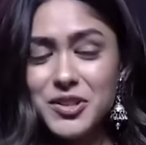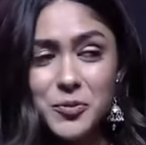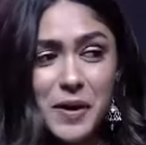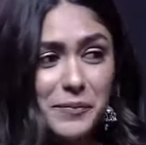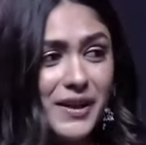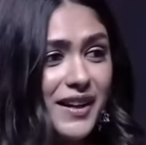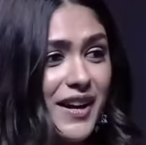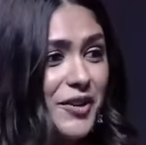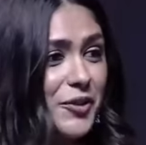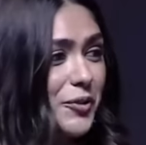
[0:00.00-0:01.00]
Swapna
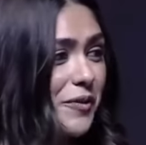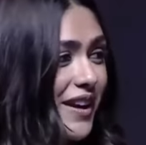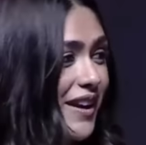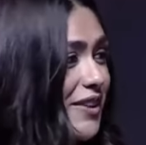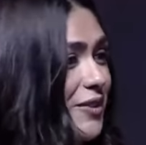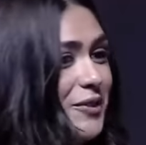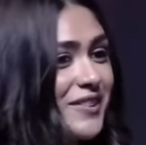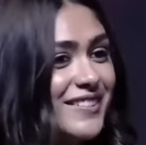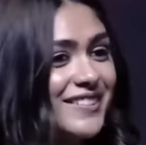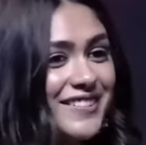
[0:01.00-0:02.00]
Garu, where are you?
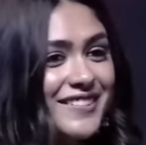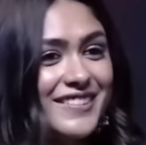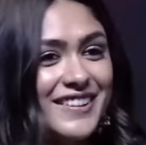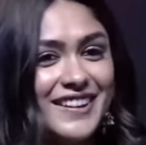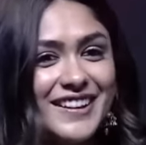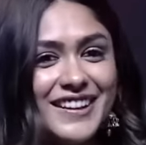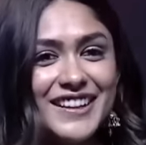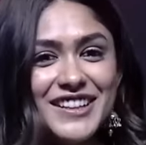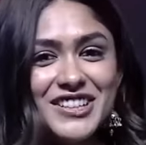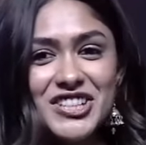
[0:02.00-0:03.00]

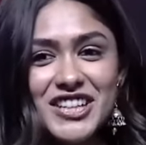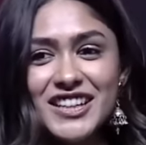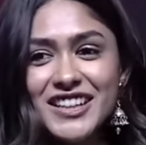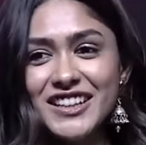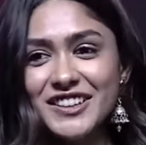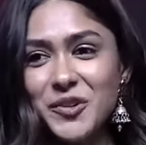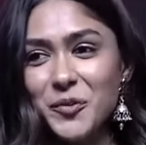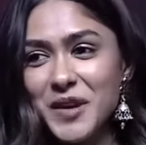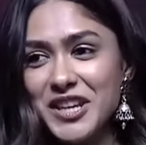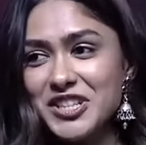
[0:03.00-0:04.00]
She, the
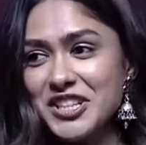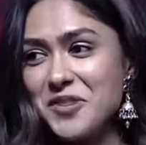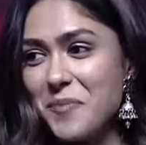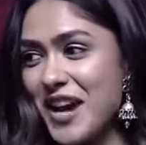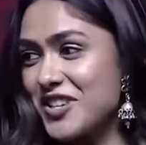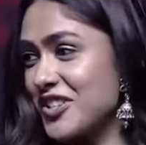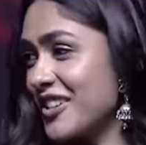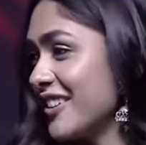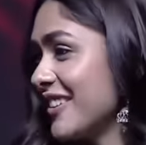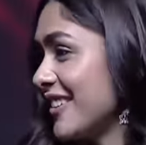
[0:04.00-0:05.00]
way she
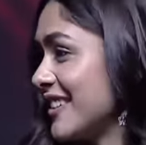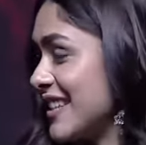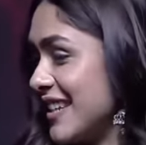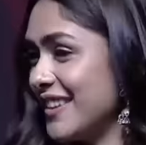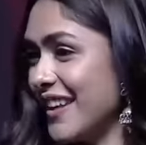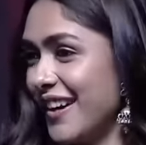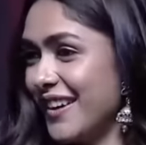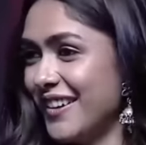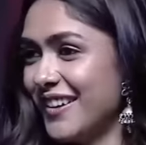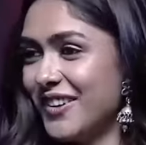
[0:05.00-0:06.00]
imagined
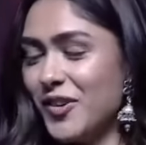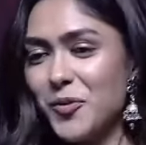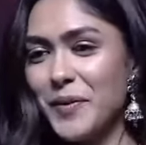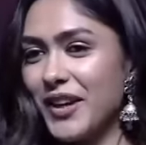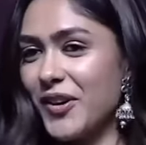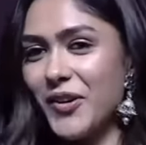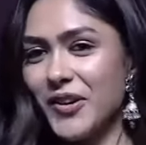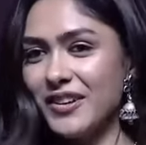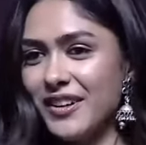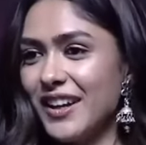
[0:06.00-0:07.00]
Sita, oh my God.